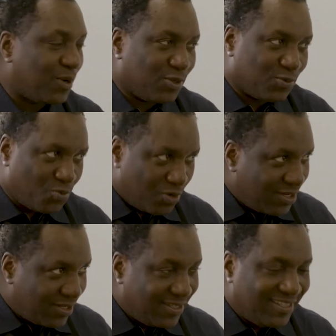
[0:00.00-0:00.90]
Because
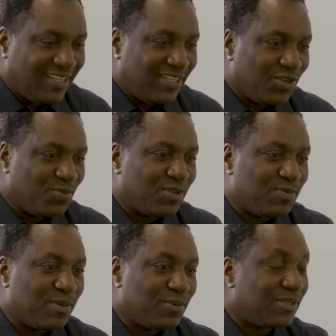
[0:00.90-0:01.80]
one, you must
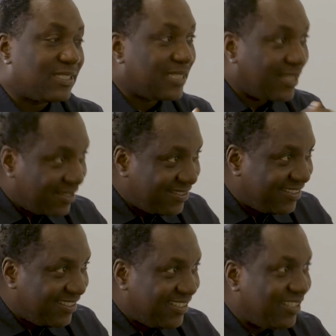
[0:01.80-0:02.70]
be able to
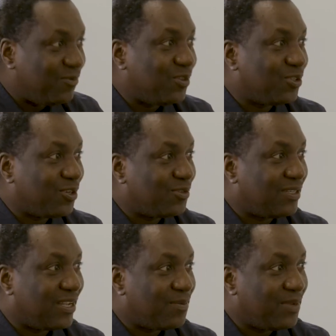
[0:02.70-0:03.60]
sell the vision to
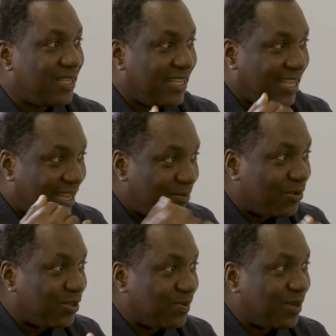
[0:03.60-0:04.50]
them, and
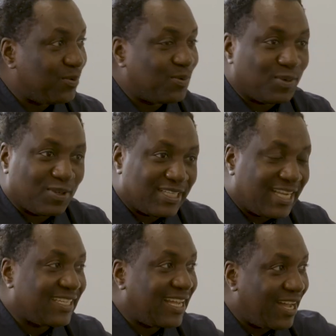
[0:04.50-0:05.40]
must be able to, because
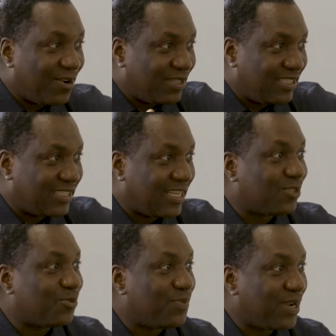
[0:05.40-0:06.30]
that's how it
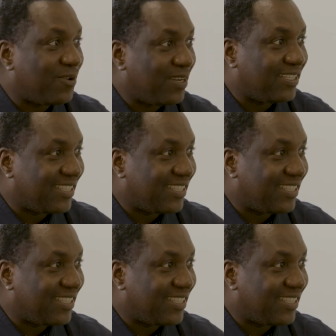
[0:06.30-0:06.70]
starts to percolate